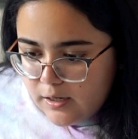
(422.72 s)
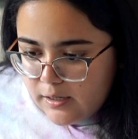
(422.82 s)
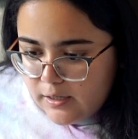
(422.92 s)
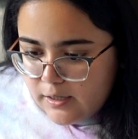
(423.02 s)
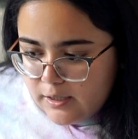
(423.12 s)

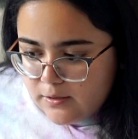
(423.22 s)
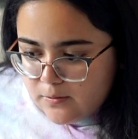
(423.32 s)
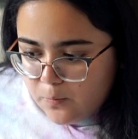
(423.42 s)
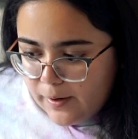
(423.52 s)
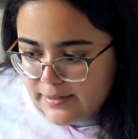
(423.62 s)
and
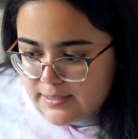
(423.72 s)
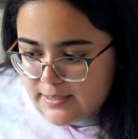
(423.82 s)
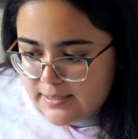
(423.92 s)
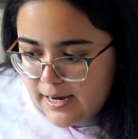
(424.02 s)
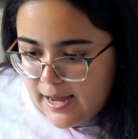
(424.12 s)
the
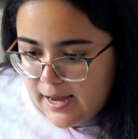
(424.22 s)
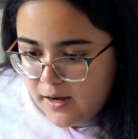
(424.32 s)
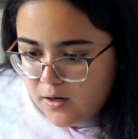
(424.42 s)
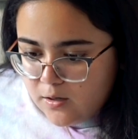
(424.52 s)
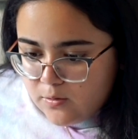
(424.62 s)
whites
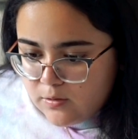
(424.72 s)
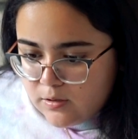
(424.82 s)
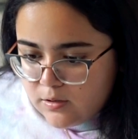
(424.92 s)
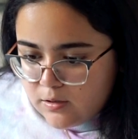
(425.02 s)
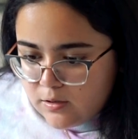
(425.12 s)
down